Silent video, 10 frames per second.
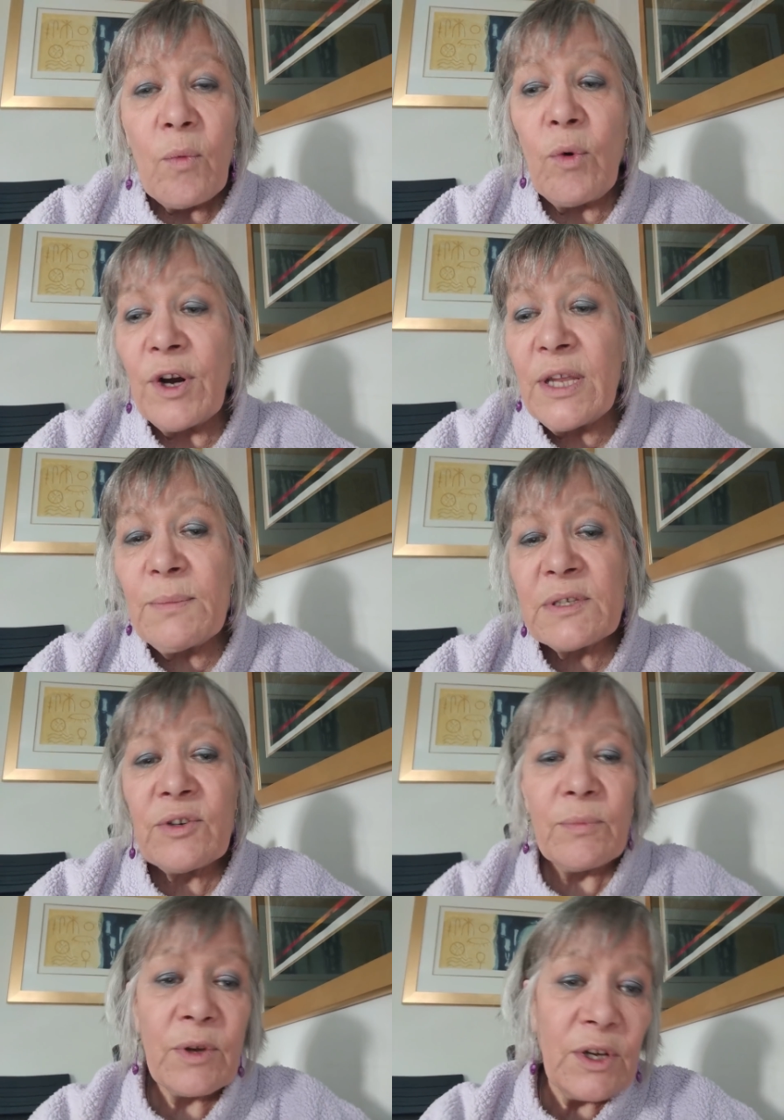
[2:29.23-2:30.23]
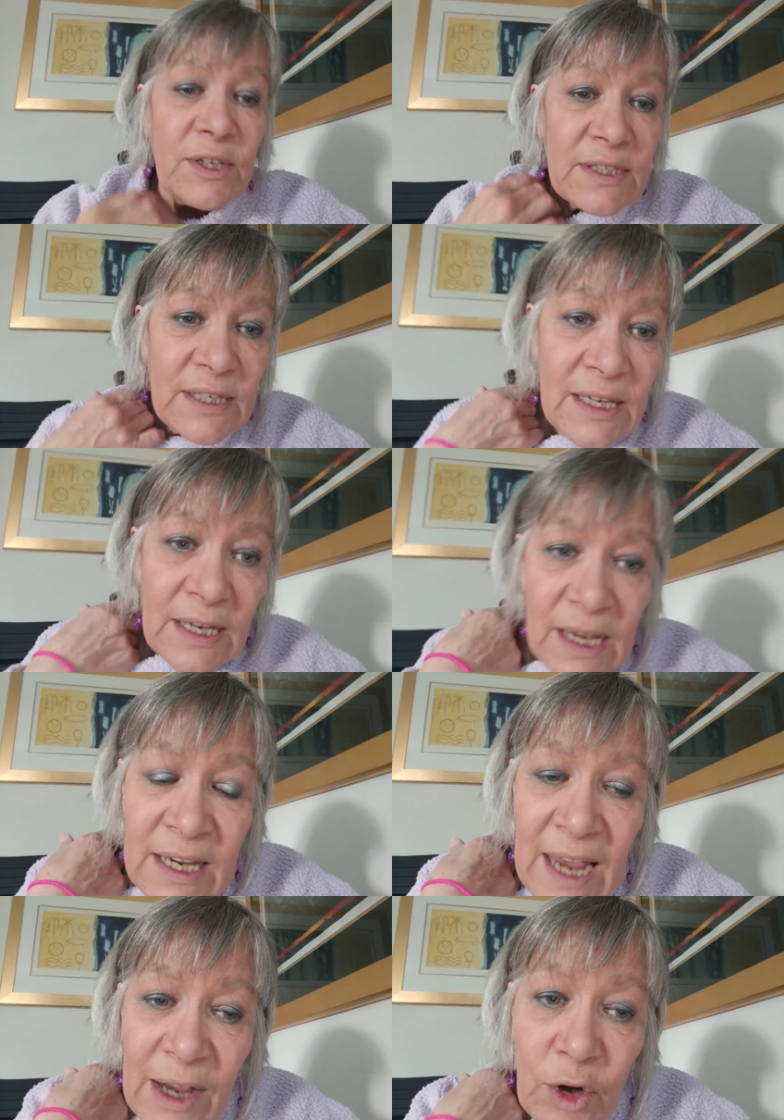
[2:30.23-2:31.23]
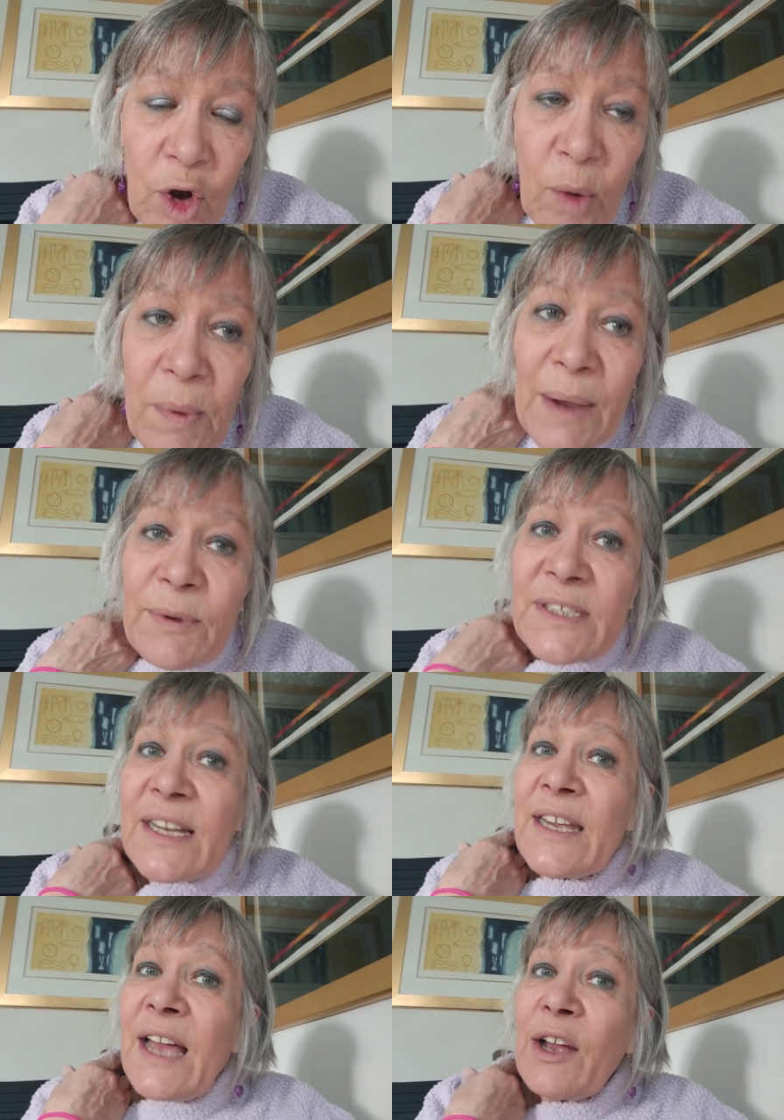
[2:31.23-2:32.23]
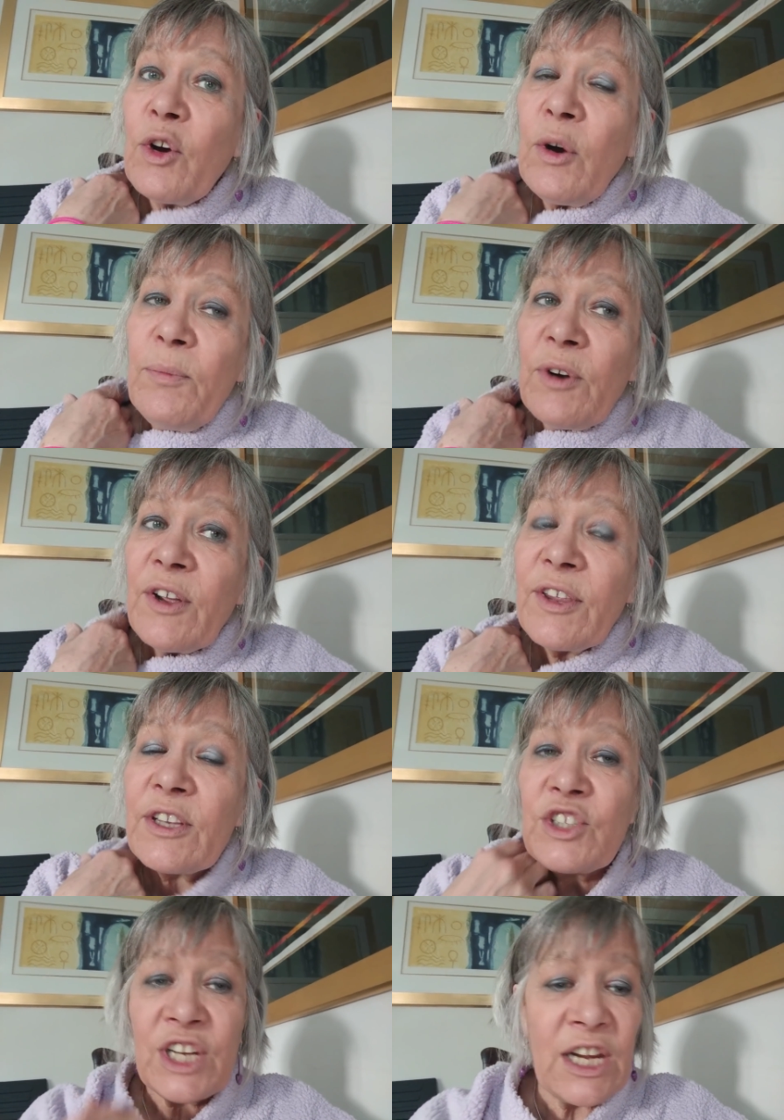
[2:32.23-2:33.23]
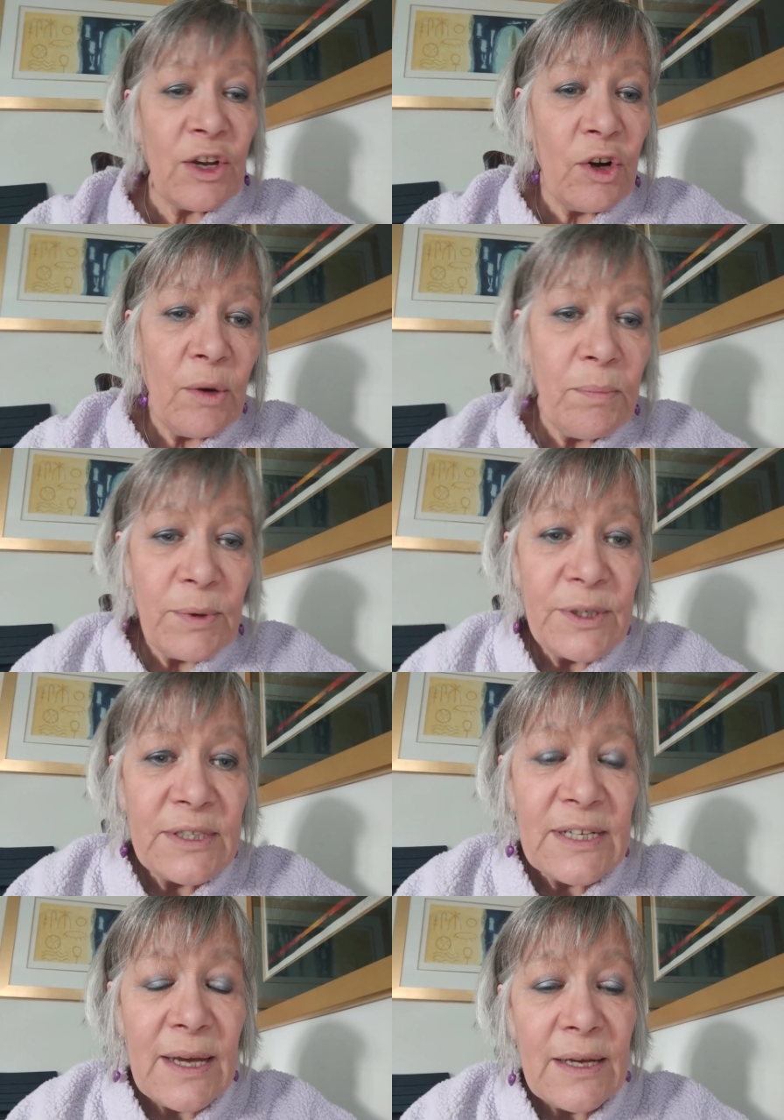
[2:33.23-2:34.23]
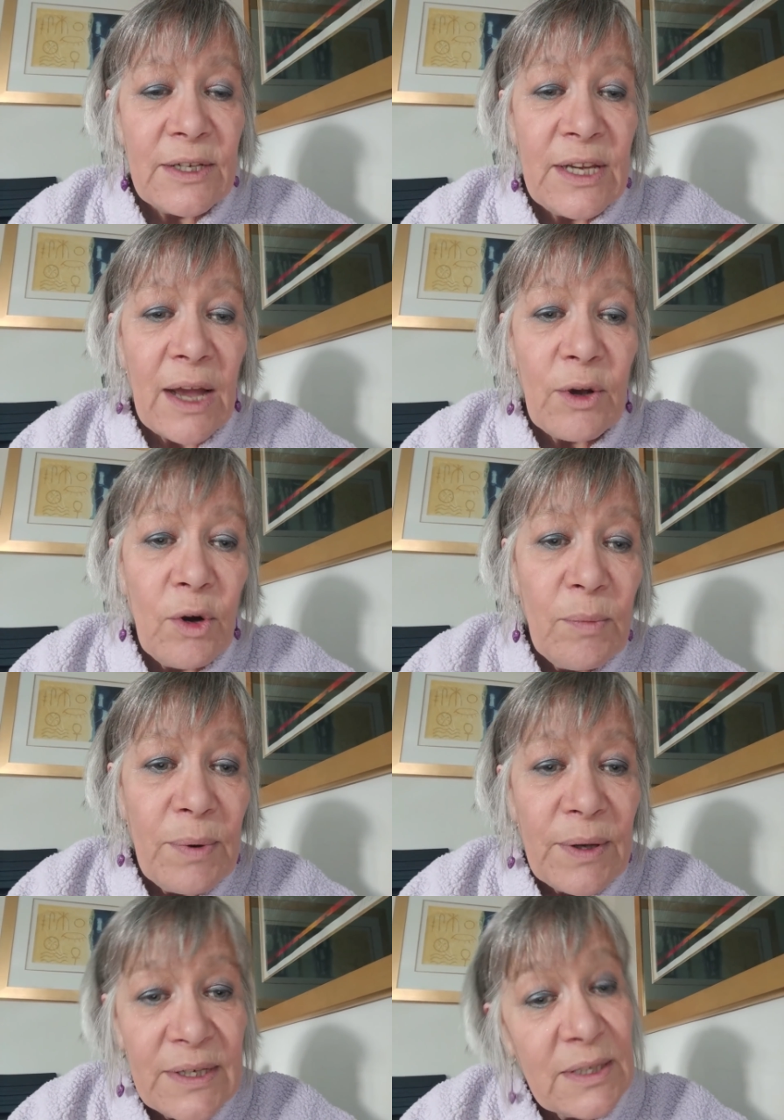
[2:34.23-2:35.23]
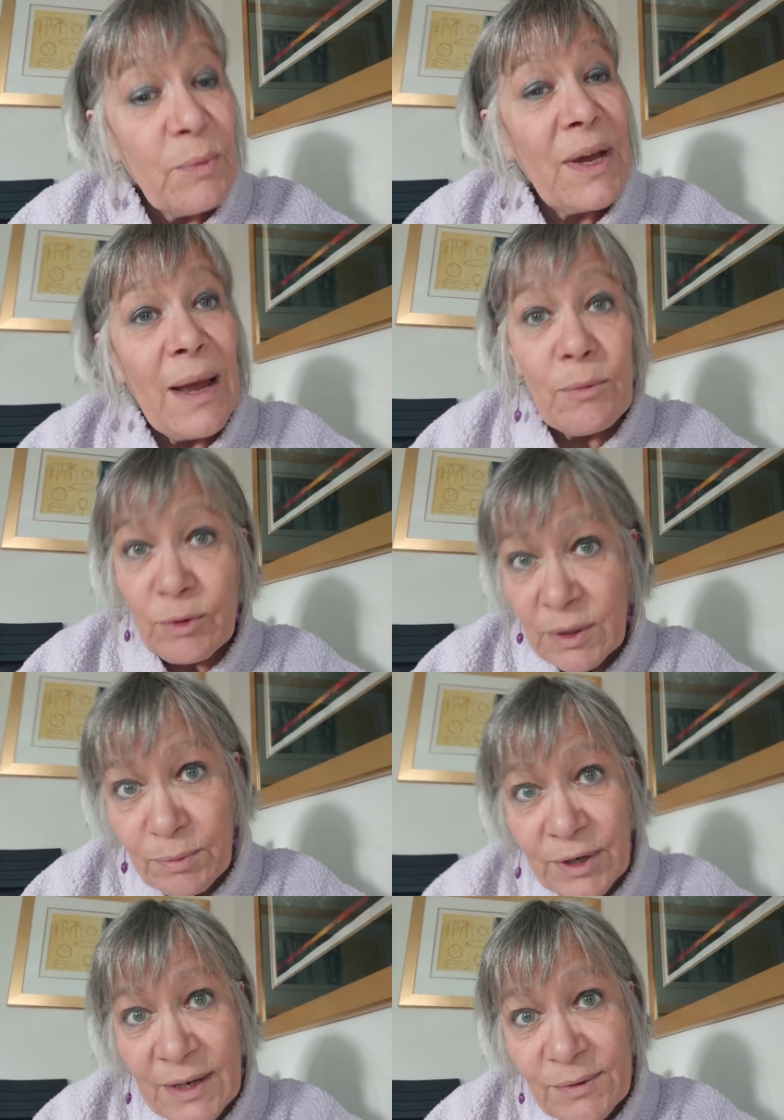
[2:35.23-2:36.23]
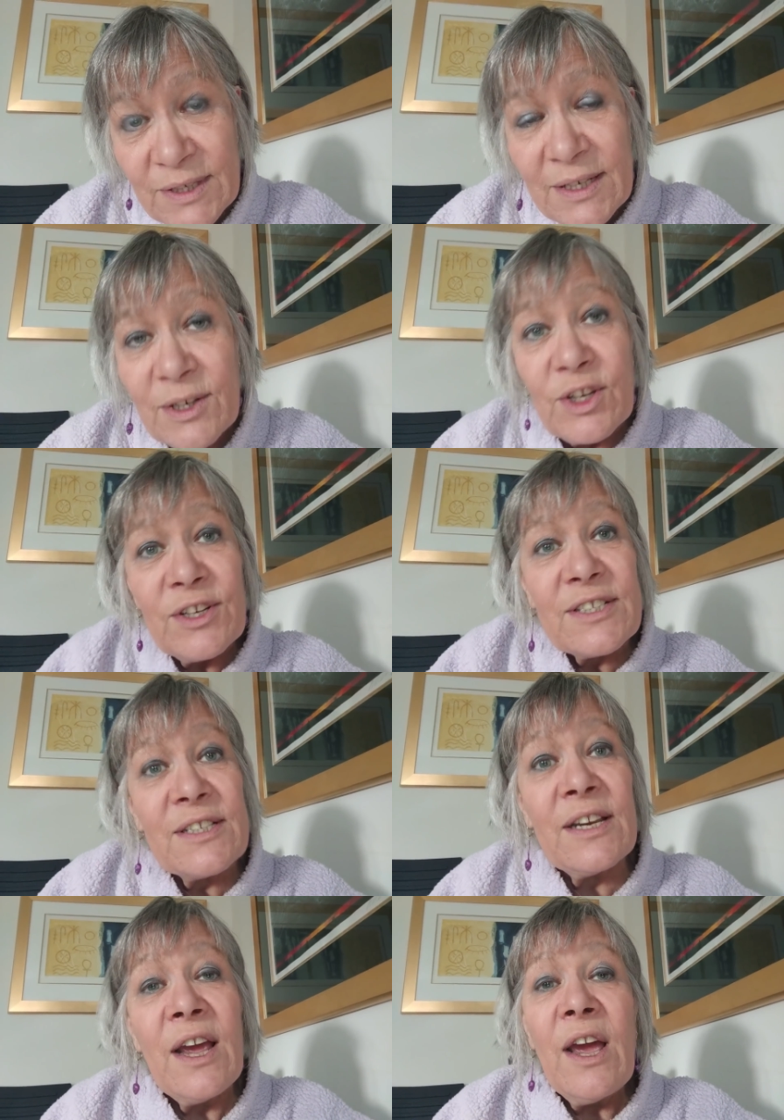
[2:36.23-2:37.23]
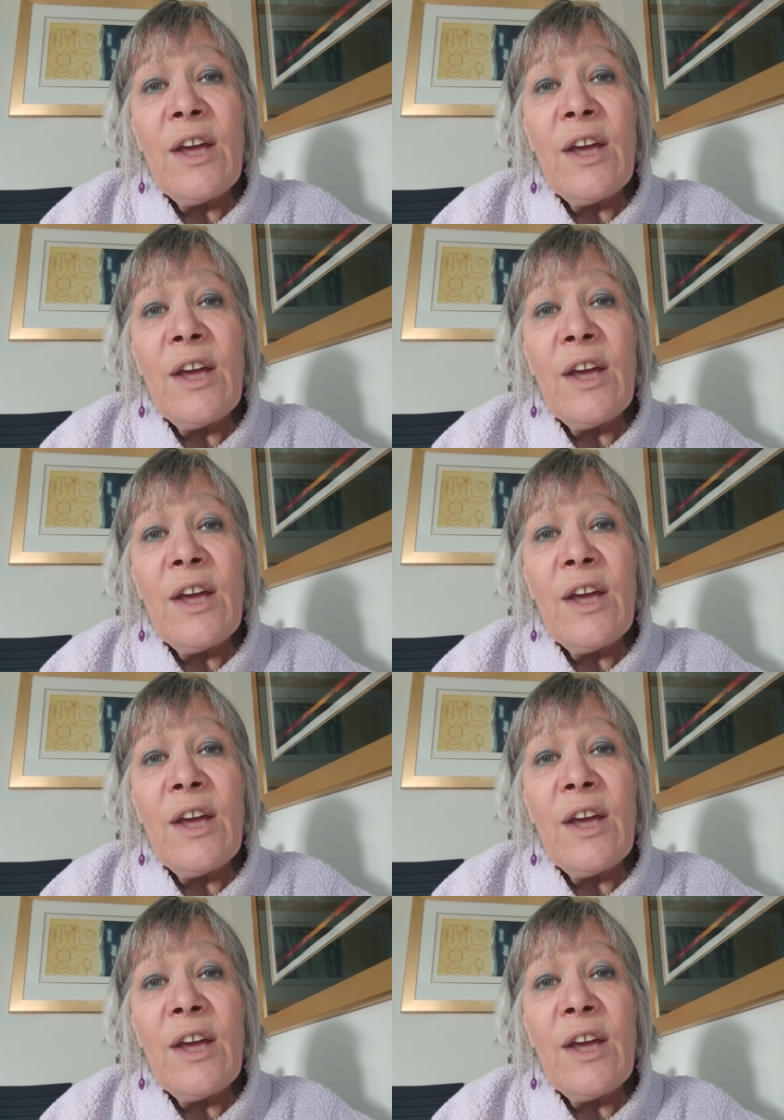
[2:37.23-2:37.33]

One of them is from Kirsten Jacob. I would say Jacob rather than Jacob, but Jacob is the way I'm going to pronounce it. And Kirsten,